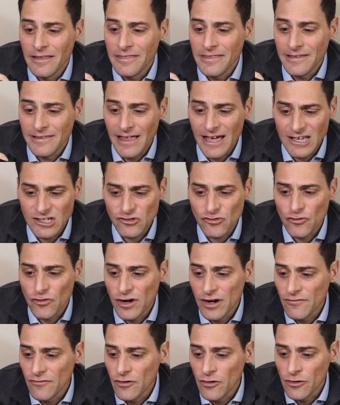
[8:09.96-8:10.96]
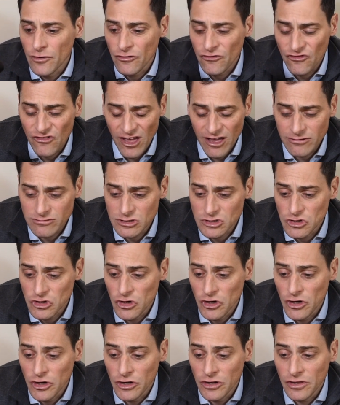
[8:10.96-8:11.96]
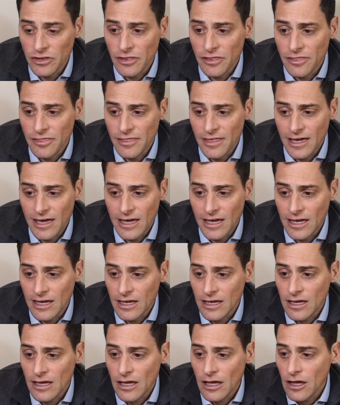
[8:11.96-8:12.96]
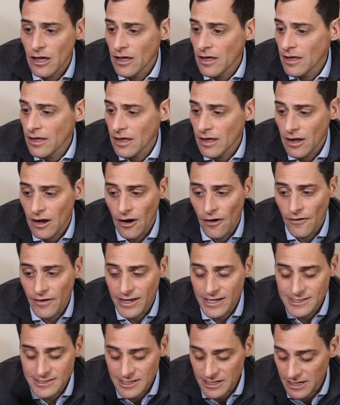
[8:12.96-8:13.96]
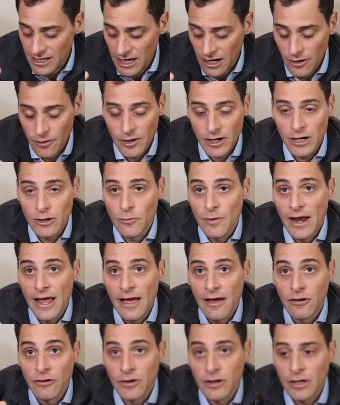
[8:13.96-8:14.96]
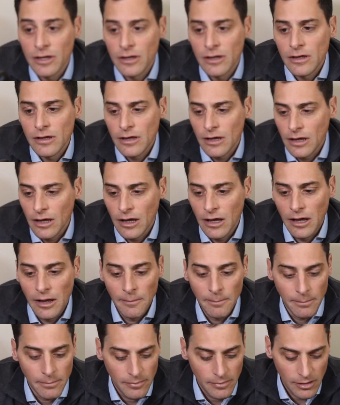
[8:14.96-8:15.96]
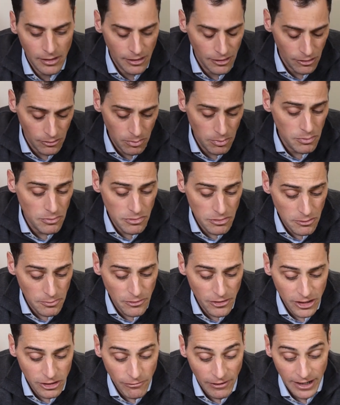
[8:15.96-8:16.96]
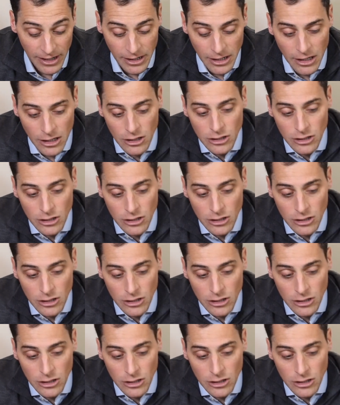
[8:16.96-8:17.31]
They last forever, sounds good, they are easy to carry around. They're pretty great.